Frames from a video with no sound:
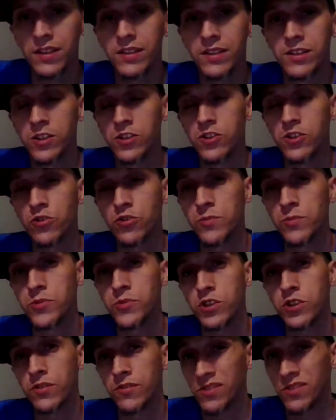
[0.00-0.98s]
in the
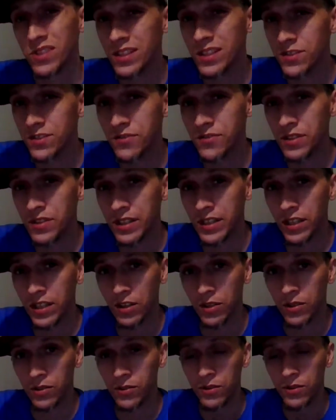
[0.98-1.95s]
description of this
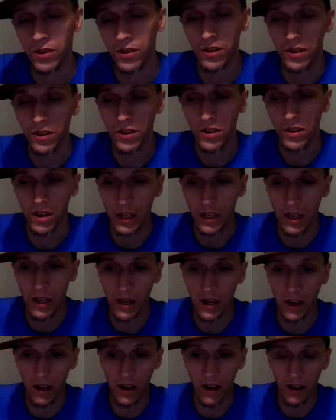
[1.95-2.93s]
video
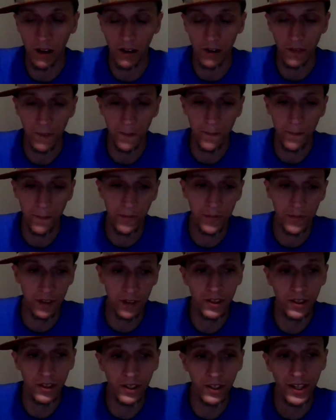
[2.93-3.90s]

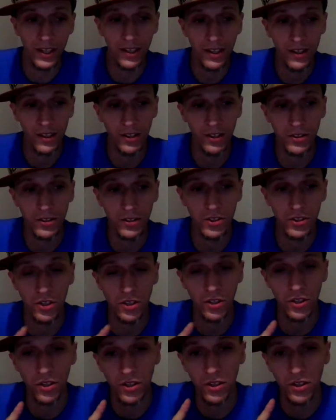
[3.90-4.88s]
the link
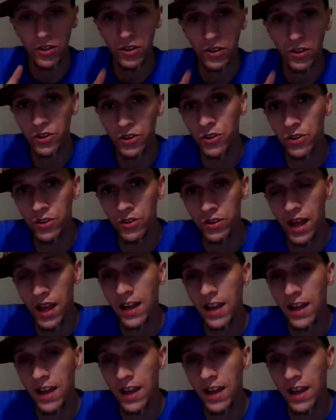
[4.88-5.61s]
to her